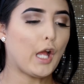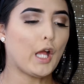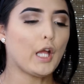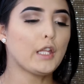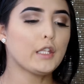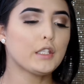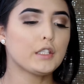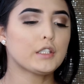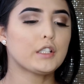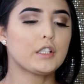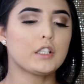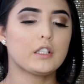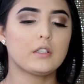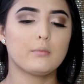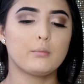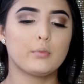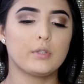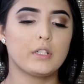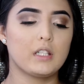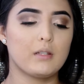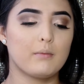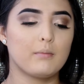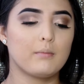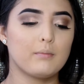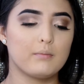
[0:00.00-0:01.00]
color,
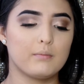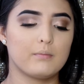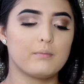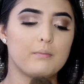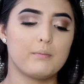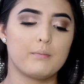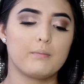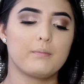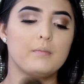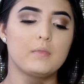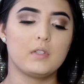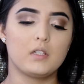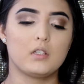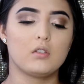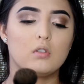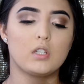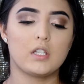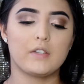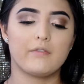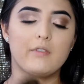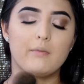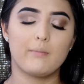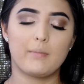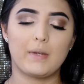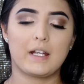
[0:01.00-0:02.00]
bring it,
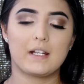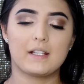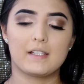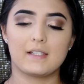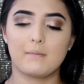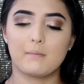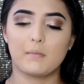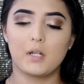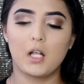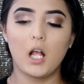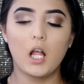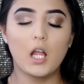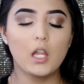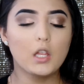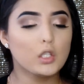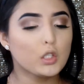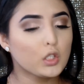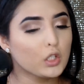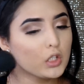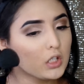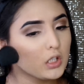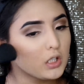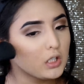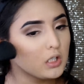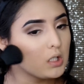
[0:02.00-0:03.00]
give it back some
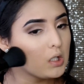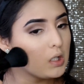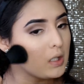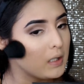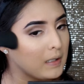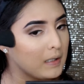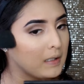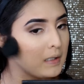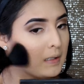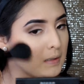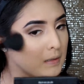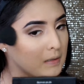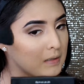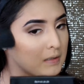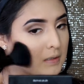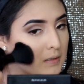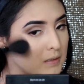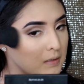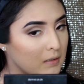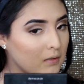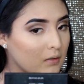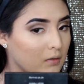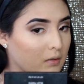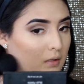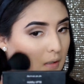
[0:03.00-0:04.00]
color.
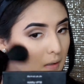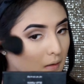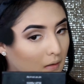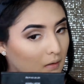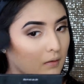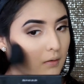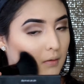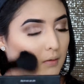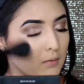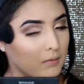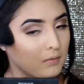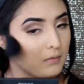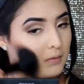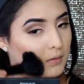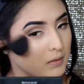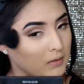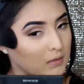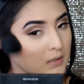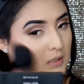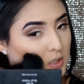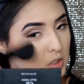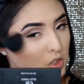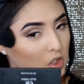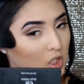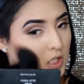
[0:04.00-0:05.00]
So yeah,
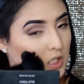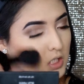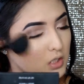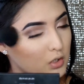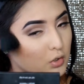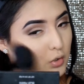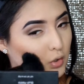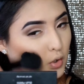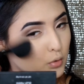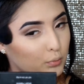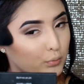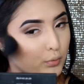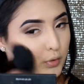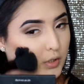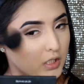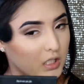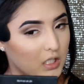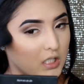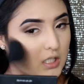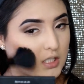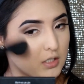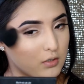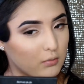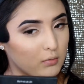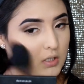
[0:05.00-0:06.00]
and this shade is so
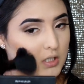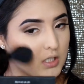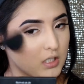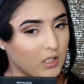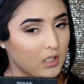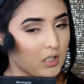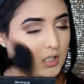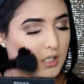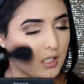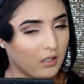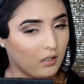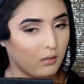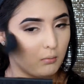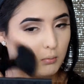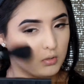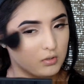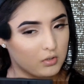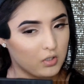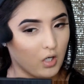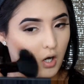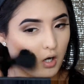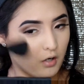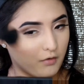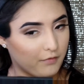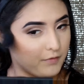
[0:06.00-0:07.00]
pretty. This one's in
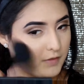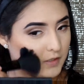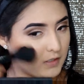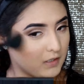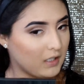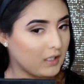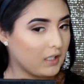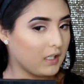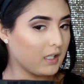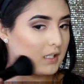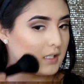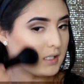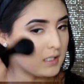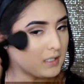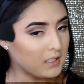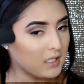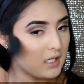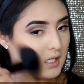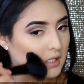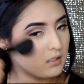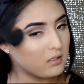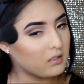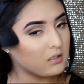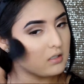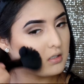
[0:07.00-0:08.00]
caramel toffee, like I
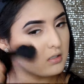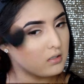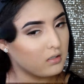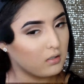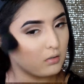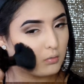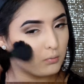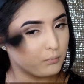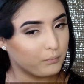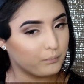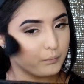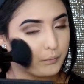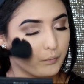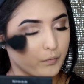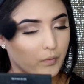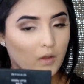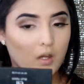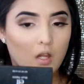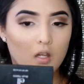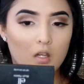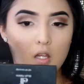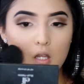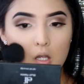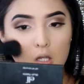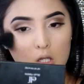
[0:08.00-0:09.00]
said, so
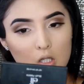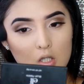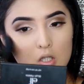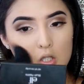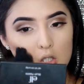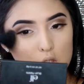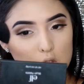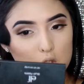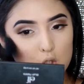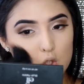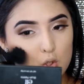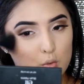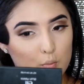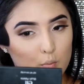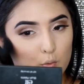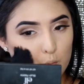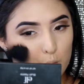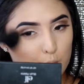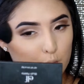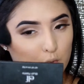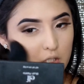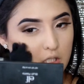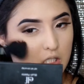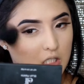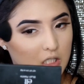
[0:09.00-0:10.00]
super
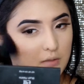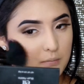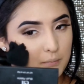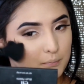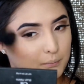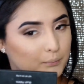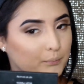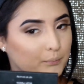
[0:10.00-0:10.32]
pretty.